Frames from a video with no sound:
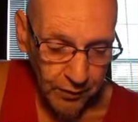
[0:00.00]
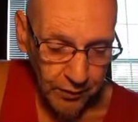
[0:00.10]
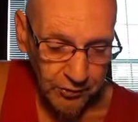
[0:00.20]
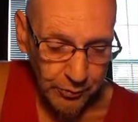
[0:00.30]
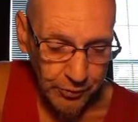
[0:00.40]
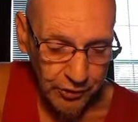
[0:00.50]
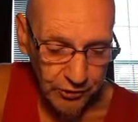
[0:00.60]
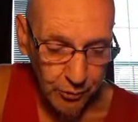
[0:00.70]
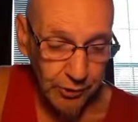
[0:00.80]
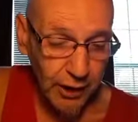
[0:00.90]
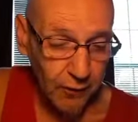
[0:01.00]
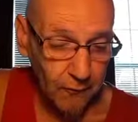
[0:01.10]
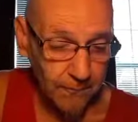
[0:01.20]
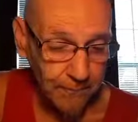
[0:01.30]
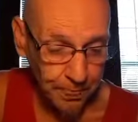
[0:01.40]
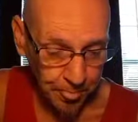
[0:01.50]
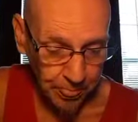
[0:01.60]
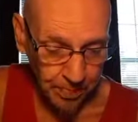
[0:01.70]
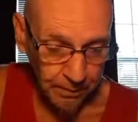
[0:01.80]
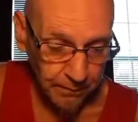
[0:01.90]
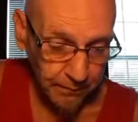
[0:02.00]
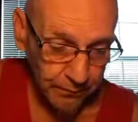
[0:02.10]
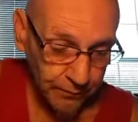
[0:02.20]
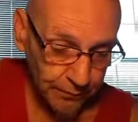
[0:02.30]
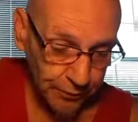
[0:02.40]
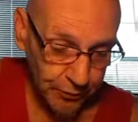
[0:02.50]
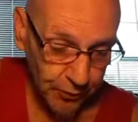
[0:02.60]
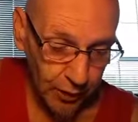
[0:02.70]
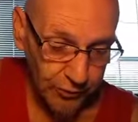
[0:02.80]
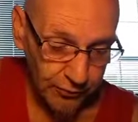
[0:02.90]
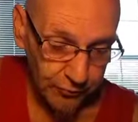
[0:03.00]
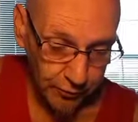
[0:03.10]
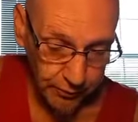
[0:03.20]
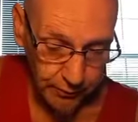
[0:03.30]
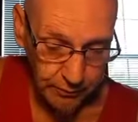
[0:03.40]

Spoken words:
Let's see what this one now. They're all different.